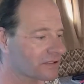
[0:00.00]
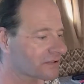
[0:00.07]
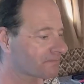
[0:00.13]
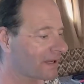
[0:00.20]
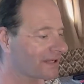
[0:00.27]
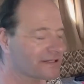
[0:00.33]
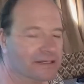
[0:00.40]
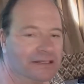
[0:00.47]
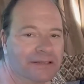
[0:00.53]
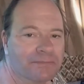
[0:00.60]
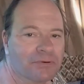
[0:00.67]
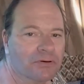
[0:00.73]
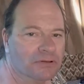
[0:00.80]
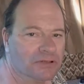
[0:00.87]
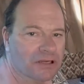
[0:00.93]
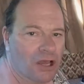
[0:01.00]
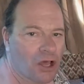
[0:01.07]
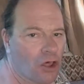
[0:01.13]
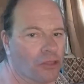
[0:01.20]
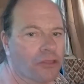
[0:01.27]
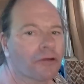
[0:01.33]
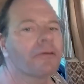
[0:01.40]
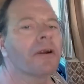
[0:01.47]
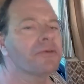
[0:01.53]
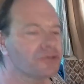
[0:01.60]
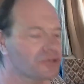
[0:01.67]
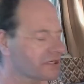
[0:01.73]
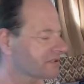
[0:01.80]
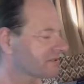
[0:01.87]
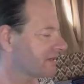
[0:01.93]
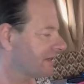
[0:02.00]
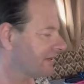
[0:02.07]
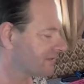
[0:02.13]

I just basically put the roaches